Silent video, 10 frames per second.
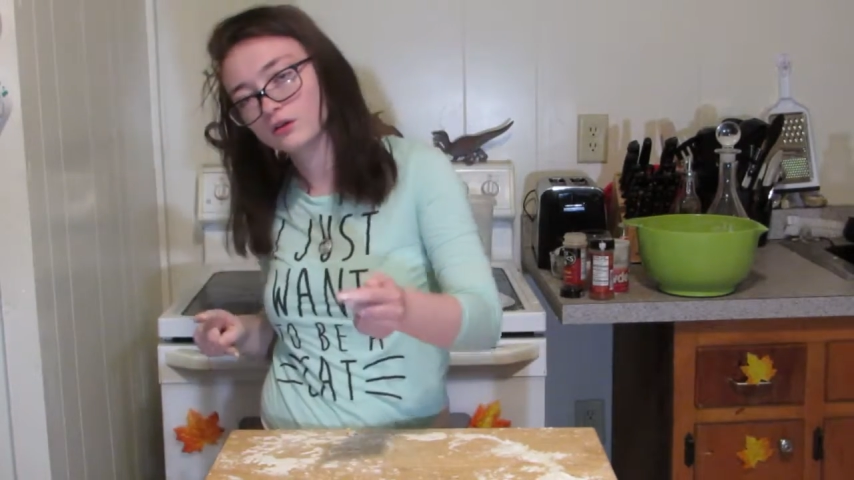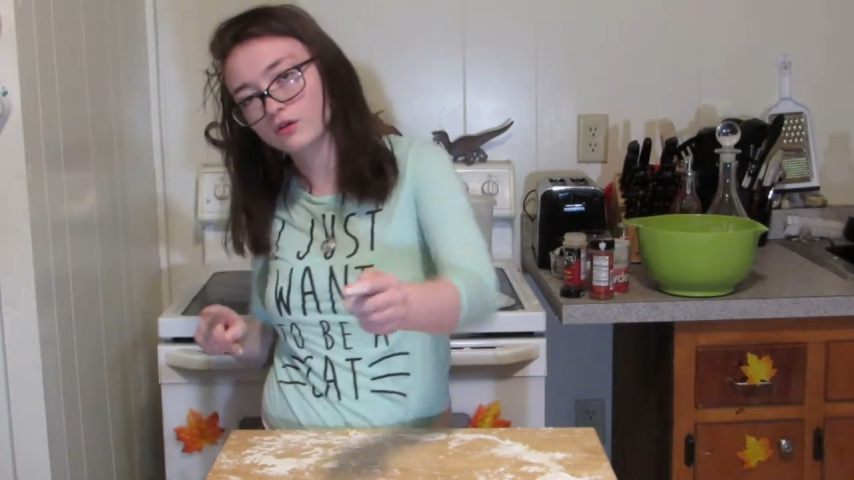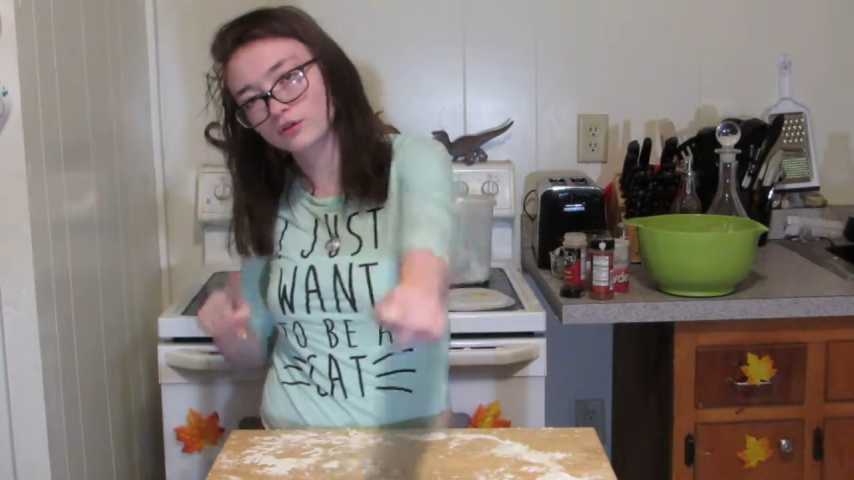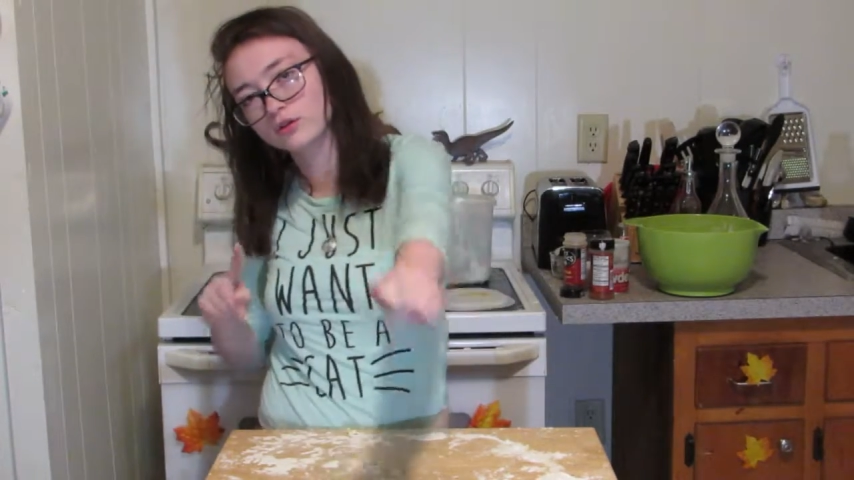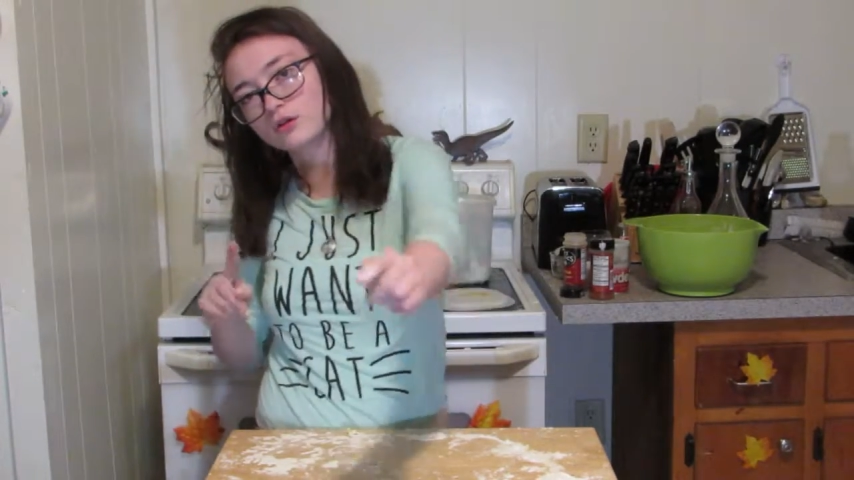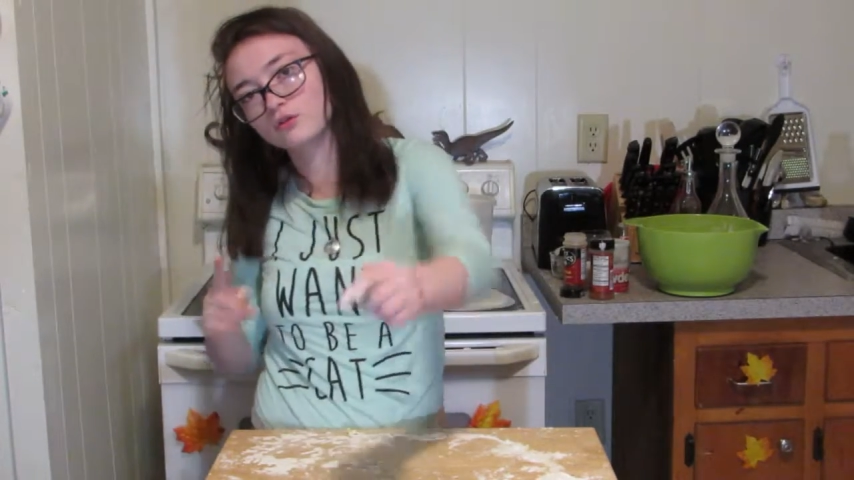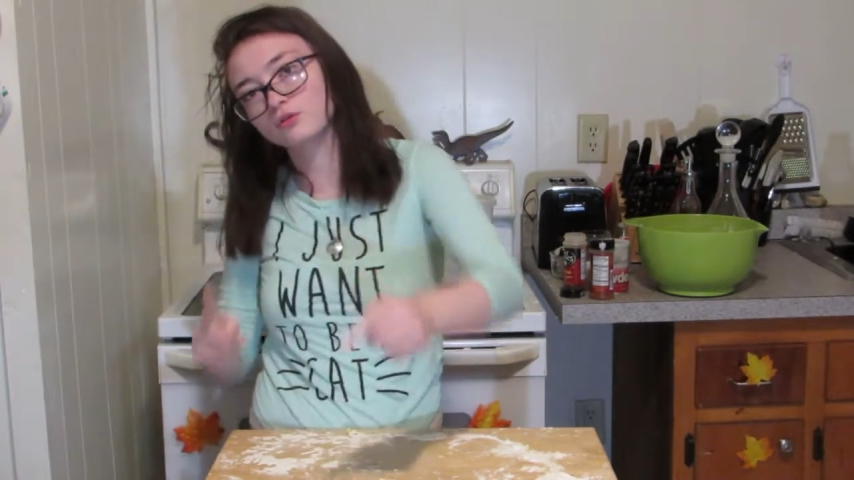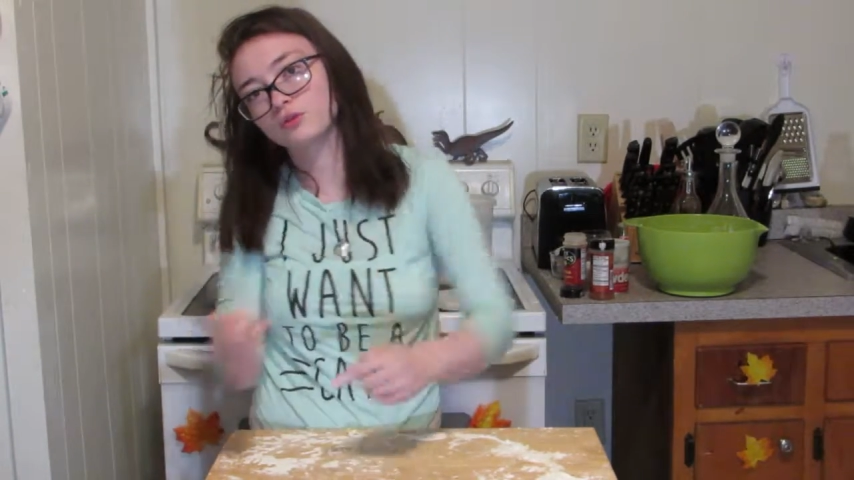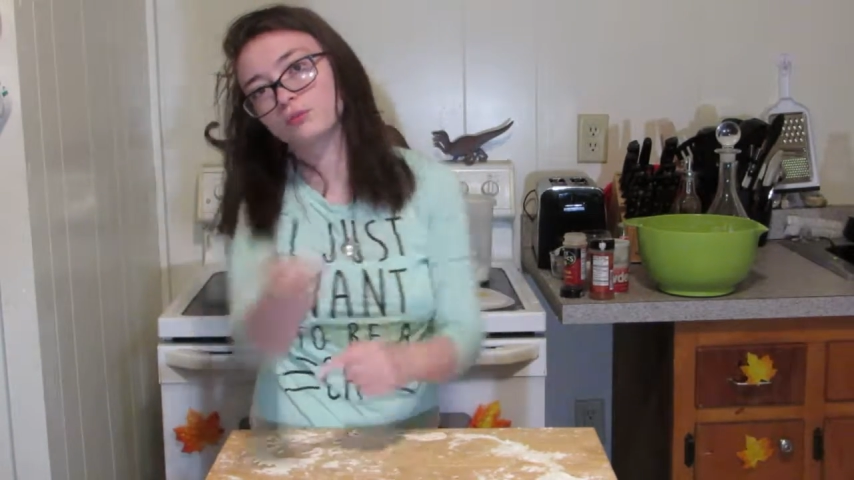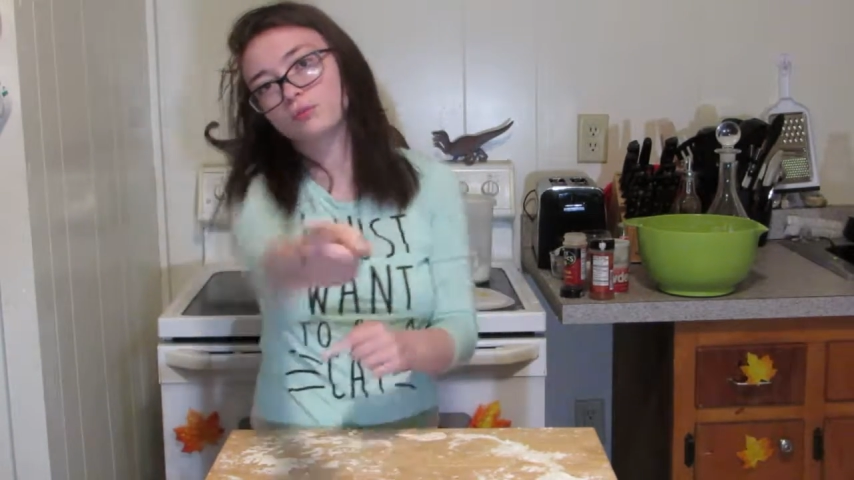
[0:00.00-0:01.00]
Only
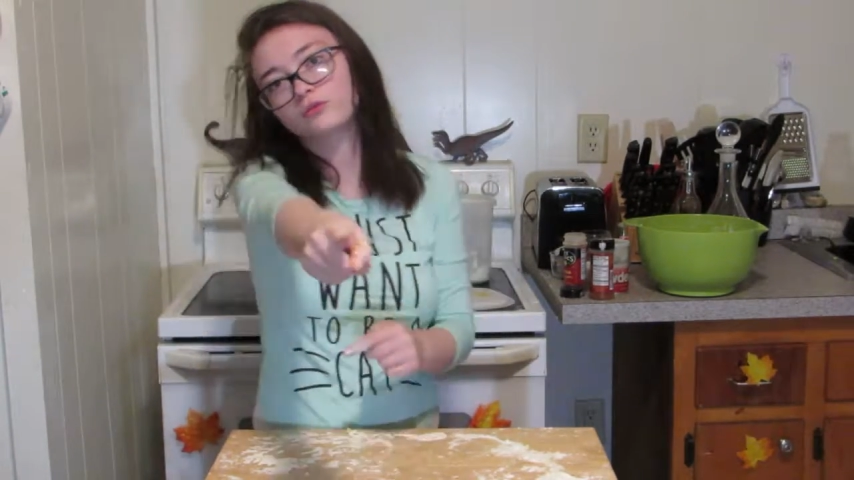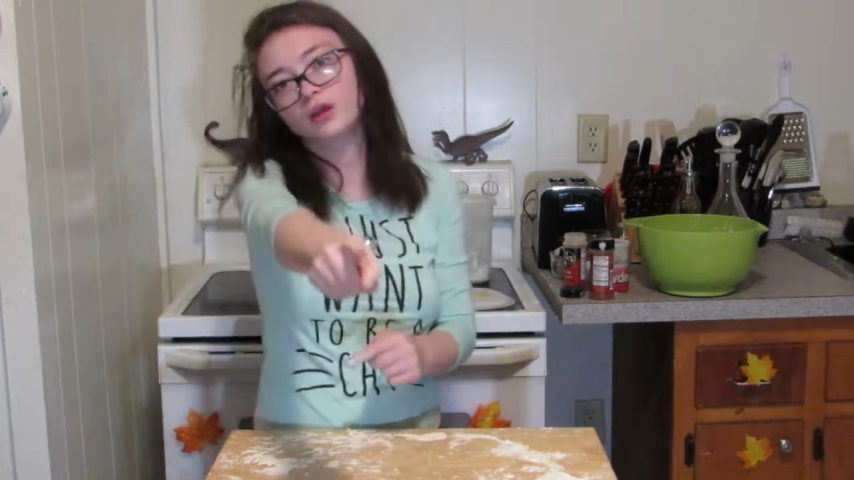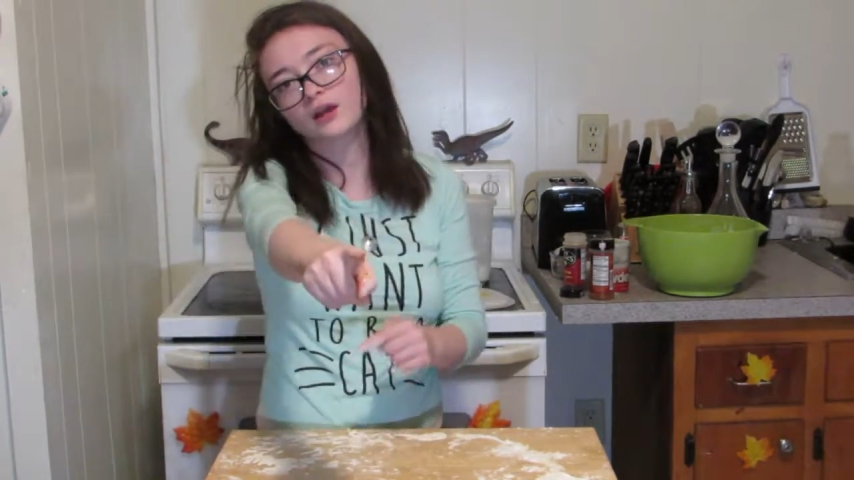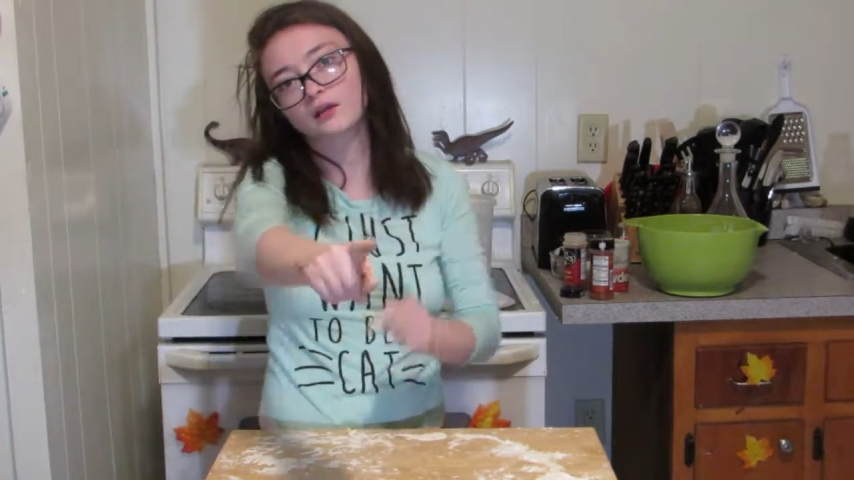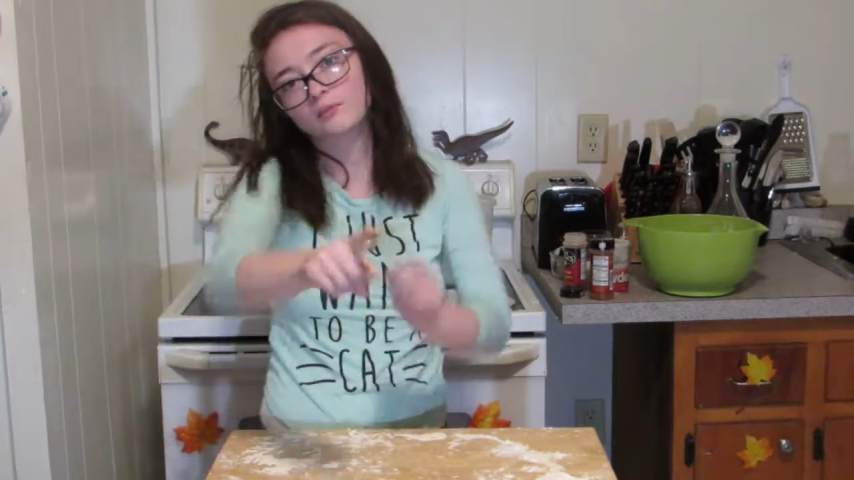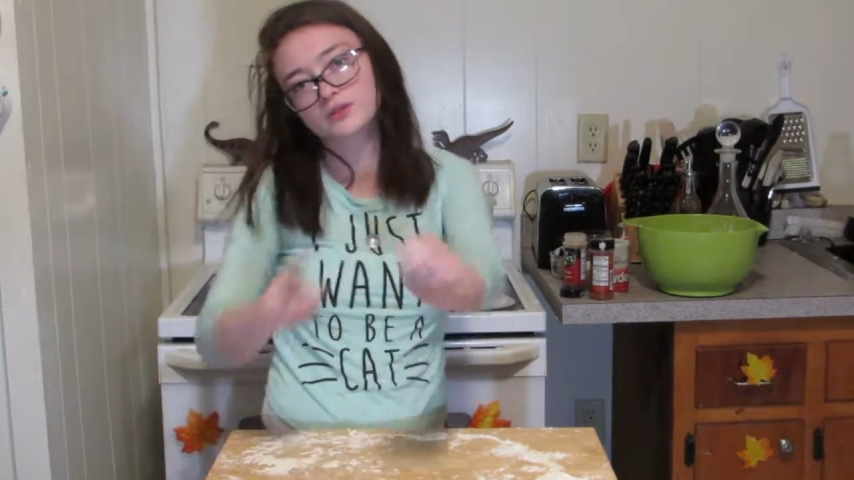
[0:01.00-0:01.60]
you can prevent